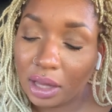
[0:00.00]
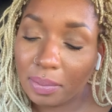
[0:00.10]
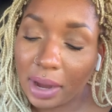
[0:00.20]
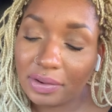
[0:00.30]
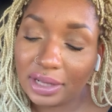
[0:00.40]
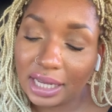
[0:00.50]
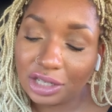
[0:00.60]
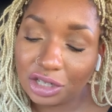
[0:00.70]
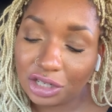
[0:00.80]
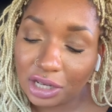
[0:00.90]
My
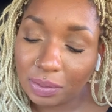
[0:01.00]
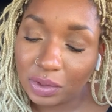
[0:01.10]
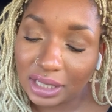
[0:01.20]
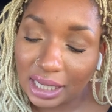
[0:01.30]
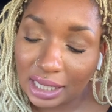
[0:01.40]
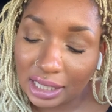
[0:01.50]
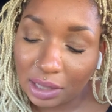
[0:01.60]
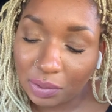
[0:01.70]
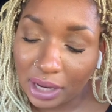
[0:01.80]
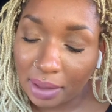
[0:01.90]
relationship was
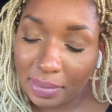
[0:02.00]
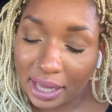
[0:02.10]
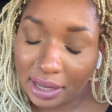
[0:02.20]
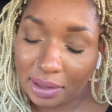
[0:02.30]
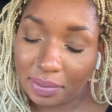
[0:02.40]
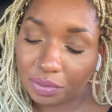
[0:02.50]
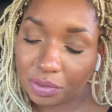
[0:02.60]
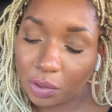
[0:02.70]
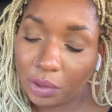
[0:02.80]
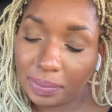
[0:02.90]
ending when I met him.
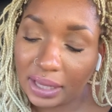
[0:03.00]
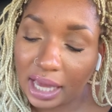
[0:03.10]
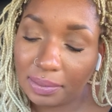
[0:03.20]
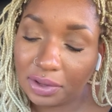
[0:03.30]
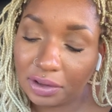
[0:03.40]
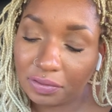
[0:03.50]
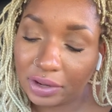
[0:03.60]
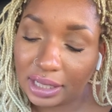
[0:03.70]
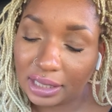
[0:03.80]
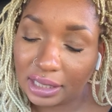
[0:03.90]
We became good
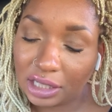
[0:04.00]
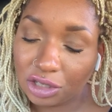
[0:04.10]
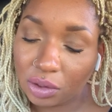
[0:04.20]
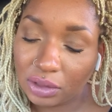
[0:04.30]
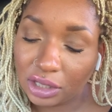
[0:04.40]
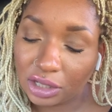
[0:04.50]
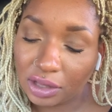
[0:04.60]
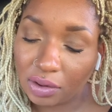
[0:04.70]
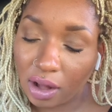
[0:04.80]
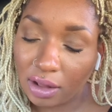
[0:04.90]
friends and told each
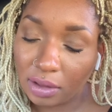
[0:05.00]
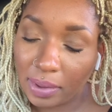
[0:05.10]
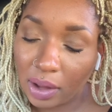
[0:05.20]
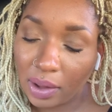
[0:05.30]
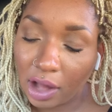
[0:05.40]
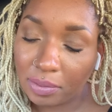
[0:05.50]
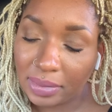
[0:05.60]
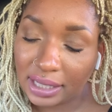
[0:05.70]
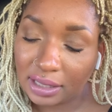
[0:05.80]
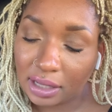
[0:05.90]
other all about how
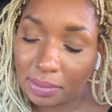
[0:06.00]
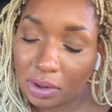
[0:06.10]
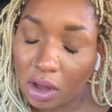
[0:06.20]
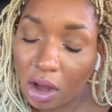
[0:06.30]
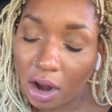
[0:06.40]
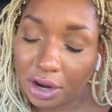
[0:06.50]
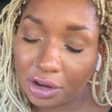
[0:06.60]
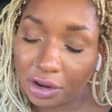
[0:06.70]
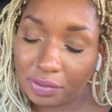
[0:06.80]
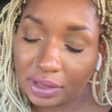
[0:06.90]
messed up our
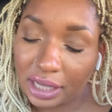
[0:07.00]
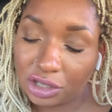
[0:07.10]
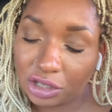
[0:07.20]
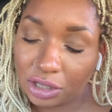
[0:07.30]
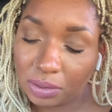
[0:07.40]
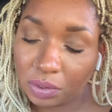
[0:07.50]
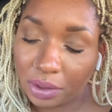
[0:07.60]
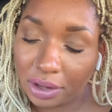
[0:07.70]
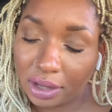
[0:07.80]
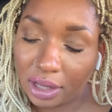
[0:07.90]
current relationships
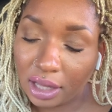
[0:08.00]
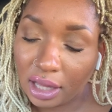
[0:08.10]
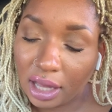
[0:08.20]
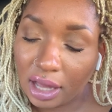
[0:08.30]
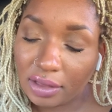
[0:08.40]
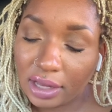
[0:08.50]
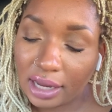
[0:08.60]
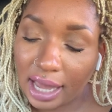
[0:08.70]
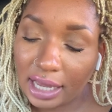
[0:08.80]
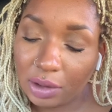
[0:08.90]
were. The
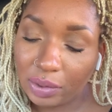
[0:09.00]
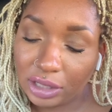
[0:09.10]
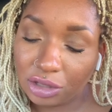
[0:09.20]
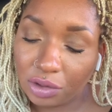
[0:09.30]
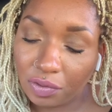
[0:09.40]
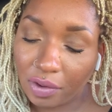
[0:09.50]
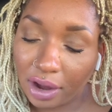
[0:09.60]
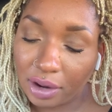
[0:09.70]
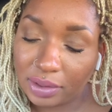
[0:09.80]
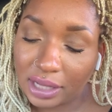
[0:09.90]
night it went too
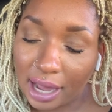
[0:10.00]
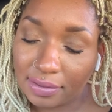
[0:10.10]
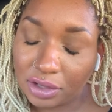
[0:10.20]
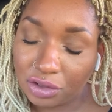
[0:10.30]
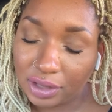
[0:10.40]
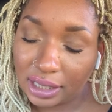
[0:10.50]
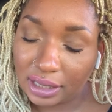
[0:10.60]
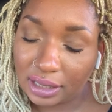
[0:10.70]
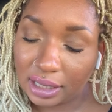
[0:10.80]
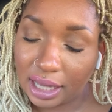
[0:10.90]
far was after
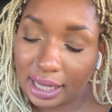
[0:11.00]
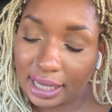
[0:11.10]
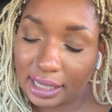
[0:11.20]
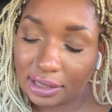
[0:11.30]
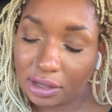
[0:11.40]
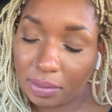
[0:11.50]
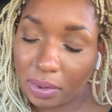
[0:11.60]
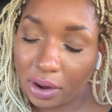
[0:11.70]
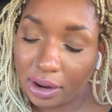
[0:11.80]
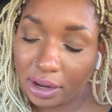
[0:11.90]
drinks a kiss in a
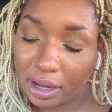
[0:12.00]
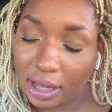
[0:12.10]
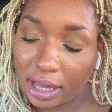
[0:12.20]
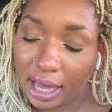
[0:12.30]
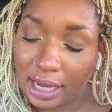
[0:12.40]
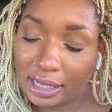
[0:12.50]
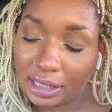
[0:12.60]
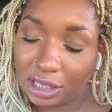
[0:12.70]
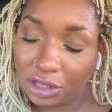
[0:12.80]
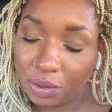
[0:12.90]
bar, and a
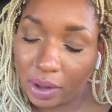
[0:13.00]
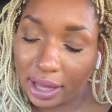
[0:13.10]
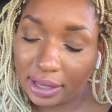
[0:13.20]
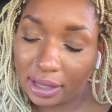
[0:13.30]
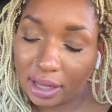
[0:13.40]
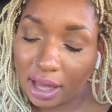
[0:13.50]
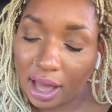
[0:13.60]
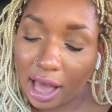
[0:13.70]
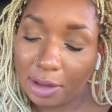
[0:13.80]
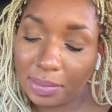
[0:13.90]
DUI.
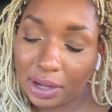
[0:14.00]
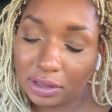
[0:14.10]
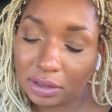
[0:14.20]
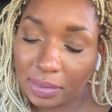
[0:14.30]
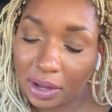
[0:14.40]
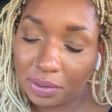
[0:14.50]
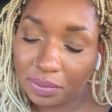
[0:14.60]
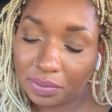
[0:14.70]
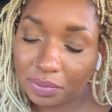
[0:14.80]
I bailed him out.